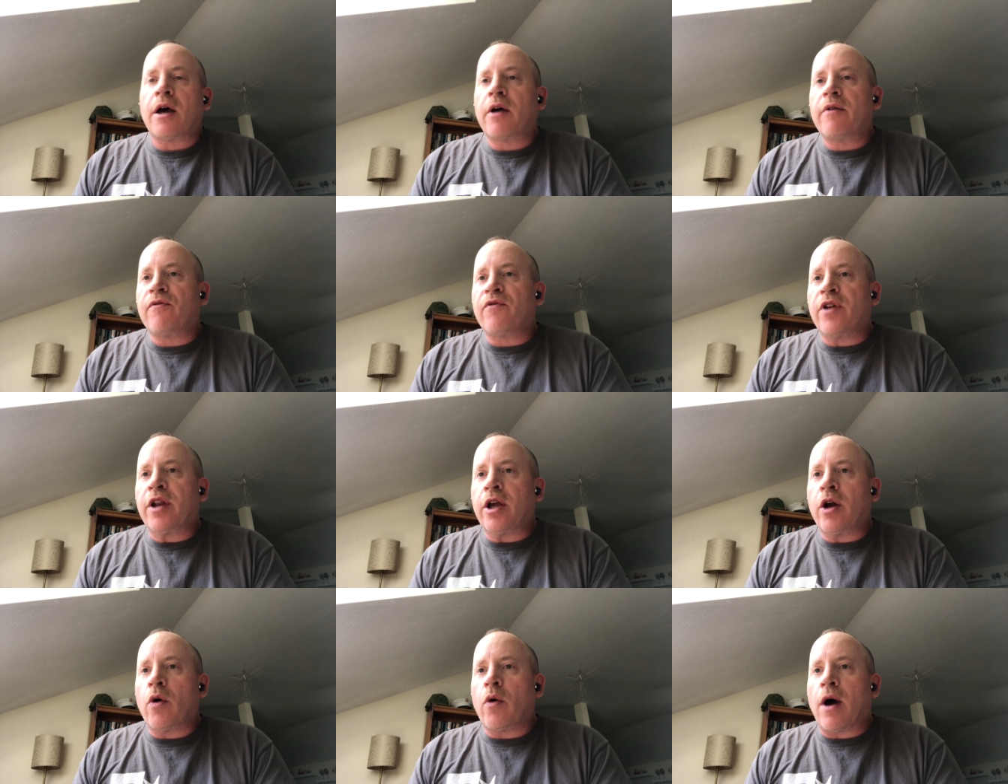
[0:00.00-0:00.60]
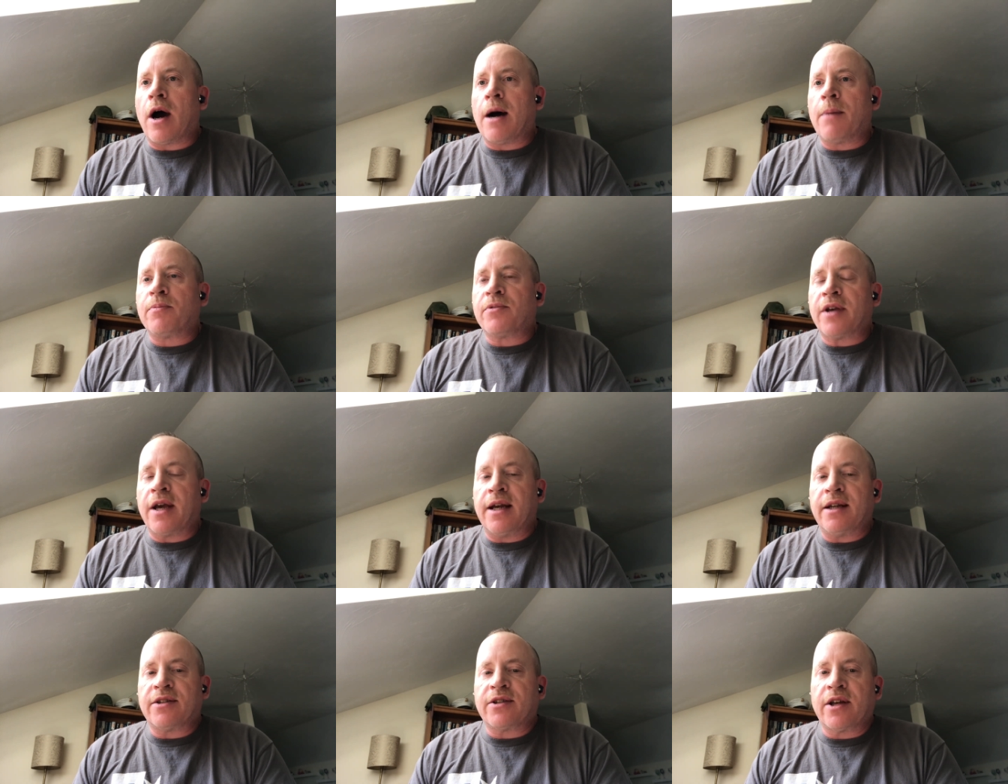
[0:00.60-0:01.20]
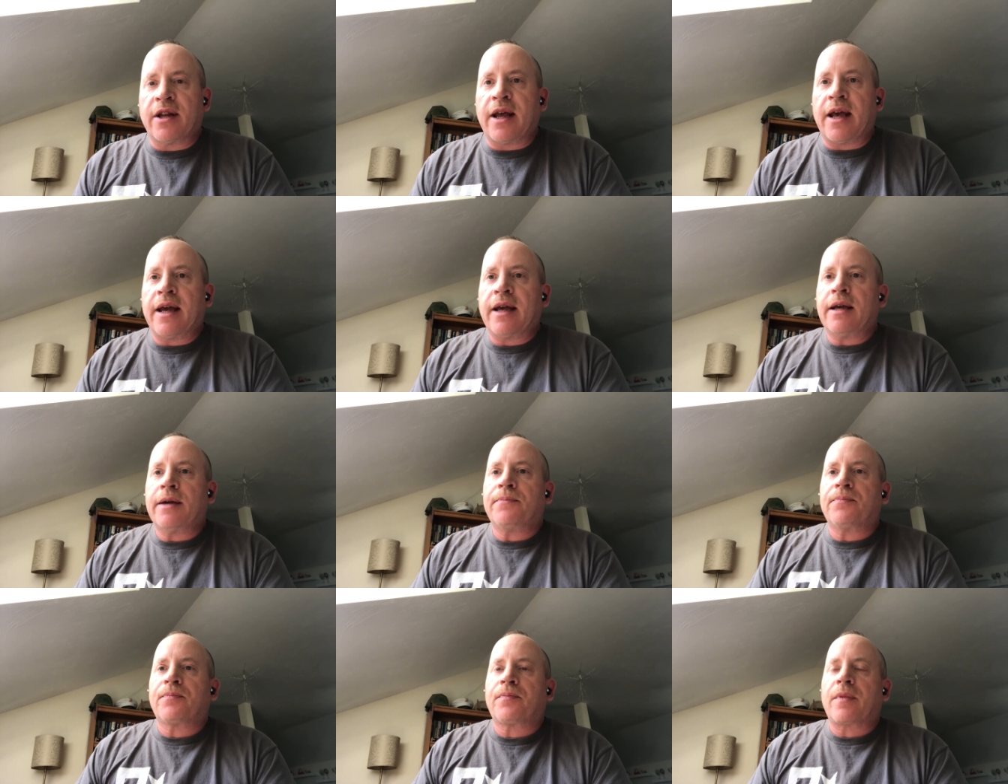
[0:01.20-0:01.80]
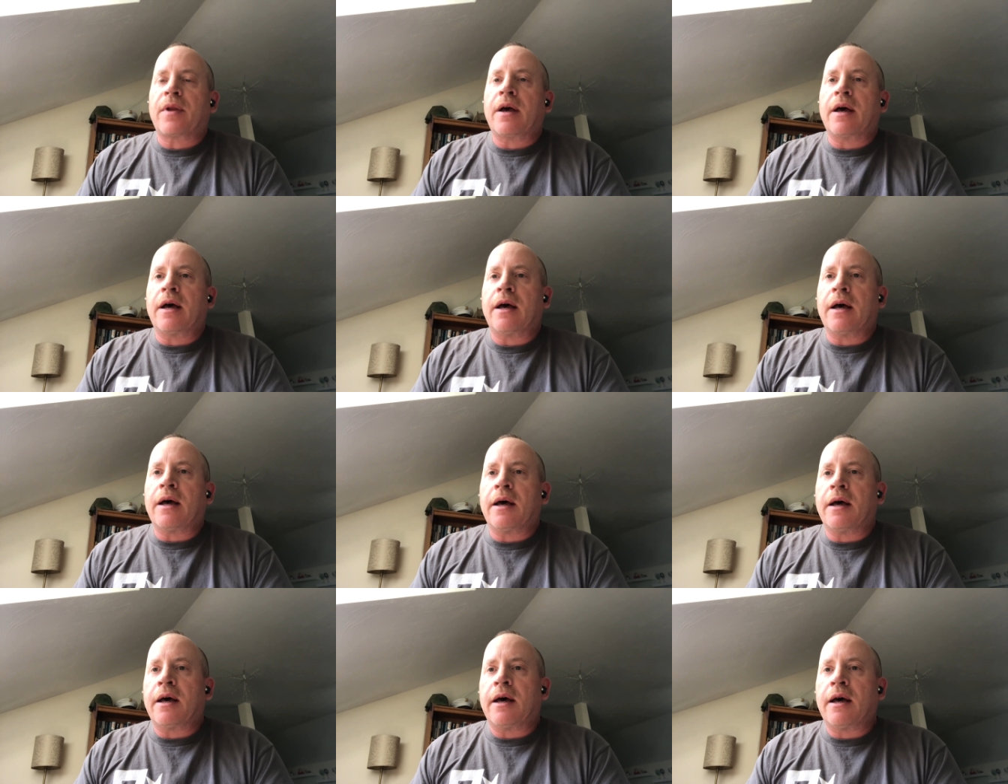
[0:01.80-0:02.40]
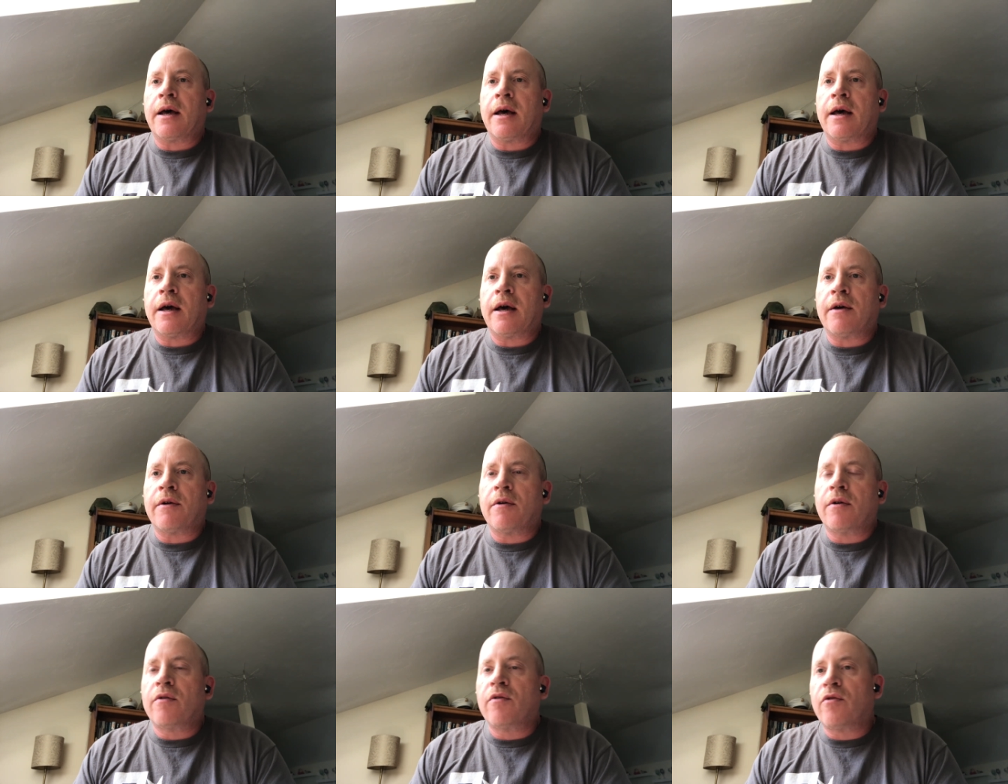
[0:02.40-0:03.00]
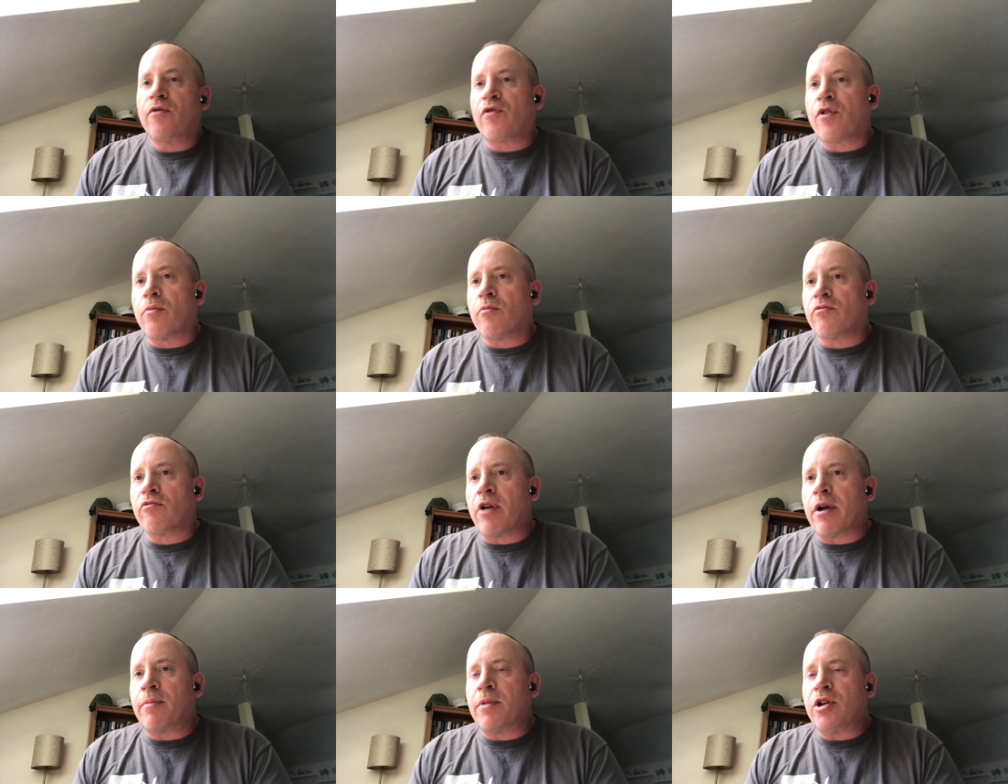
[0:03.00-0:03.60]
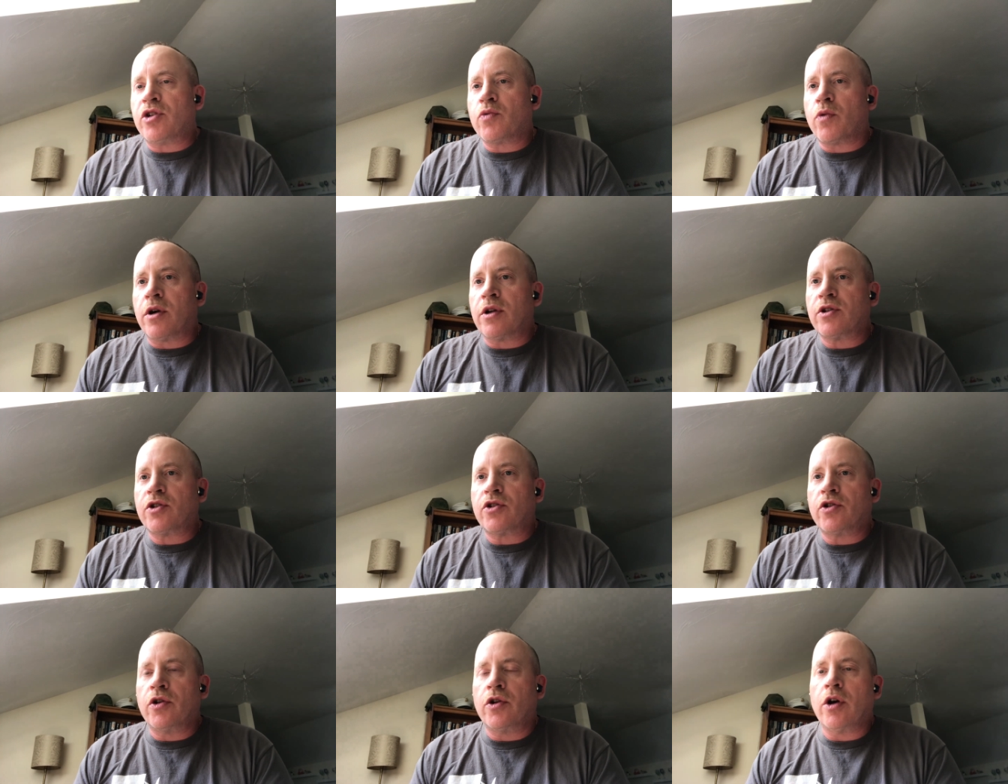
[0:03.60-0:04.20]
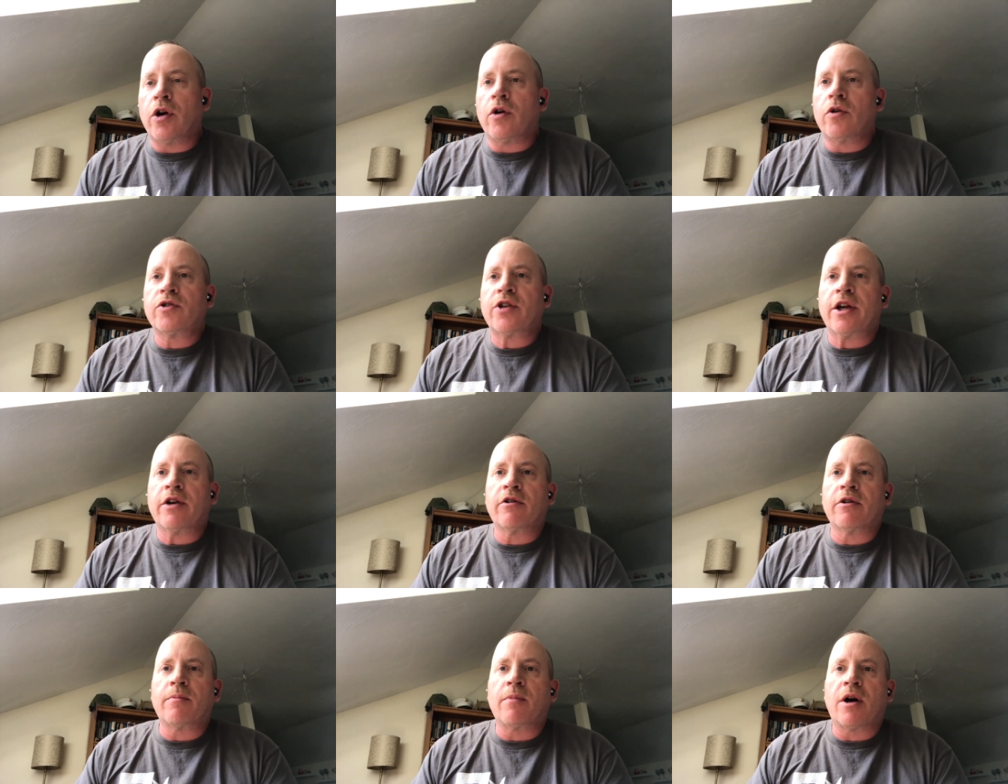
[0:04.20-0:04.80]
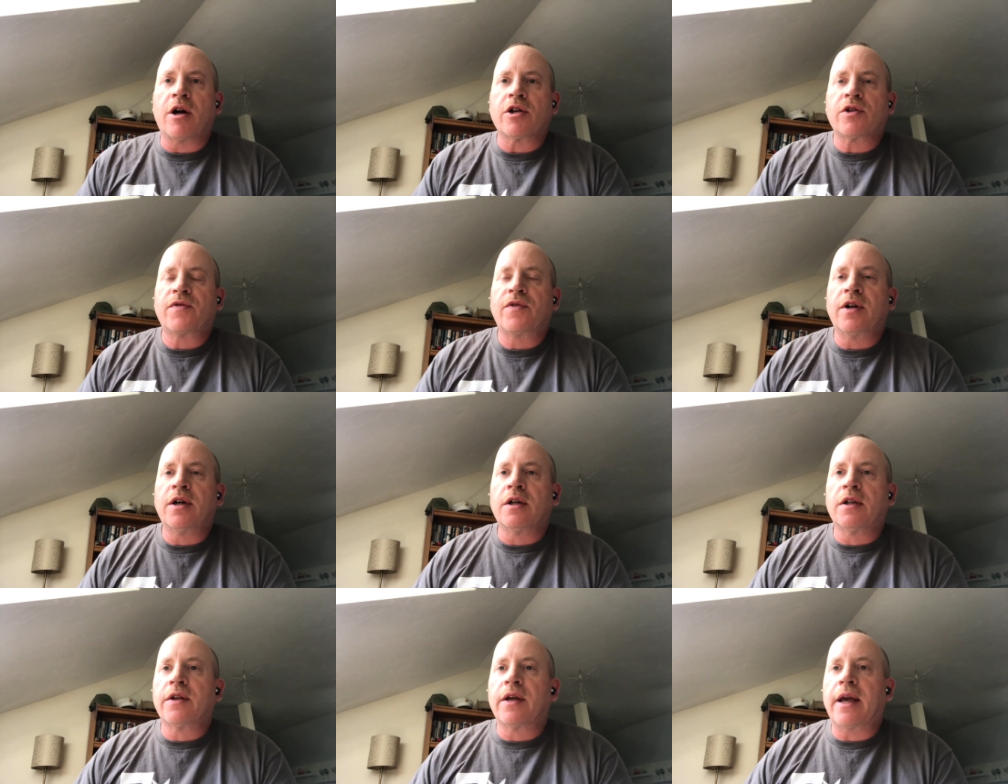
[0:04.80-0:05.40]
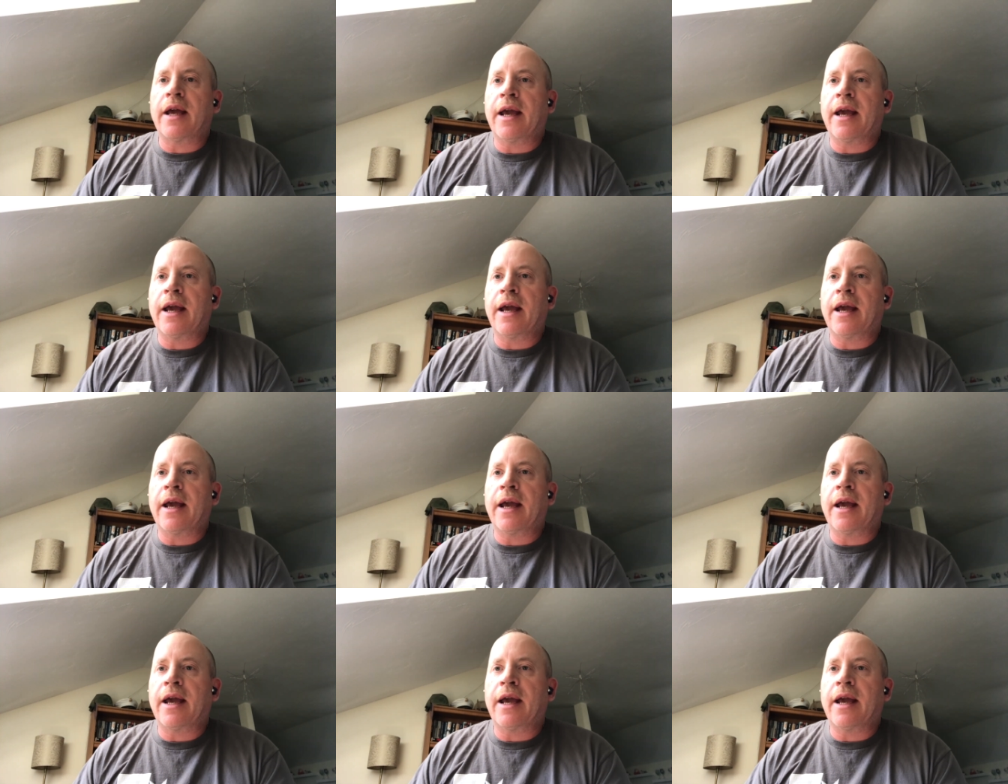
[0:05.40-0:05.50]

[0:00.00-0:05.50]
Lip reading: video update today from RB1S Studios here in Marshfield,